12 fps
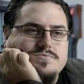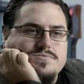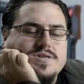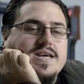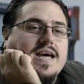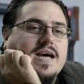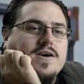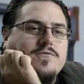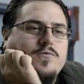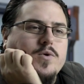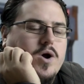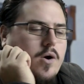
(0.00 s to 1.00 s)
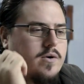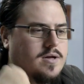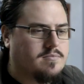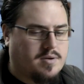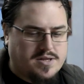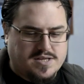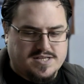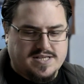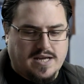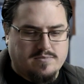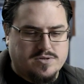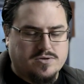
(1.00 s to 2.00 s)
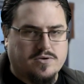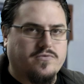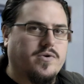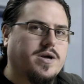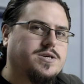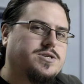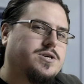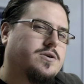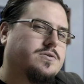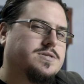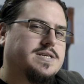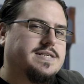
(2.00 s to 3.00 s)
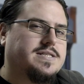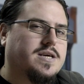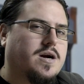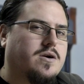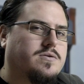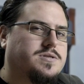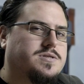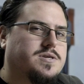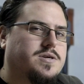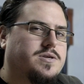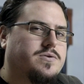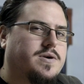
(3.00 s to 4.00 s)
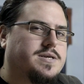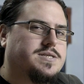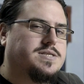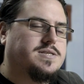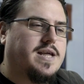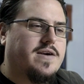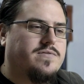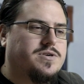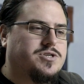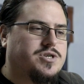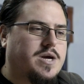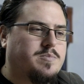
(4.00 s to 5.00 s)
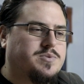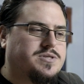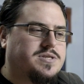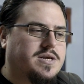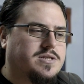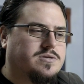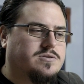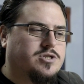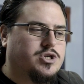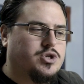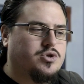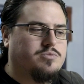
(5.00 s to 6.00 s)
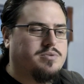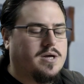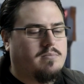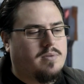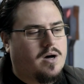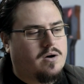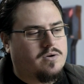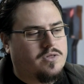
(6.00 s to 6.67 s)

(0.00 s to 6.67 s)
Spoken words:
Yeah, if we're going by the same sort of ratios as the current US Navy ships, it should be about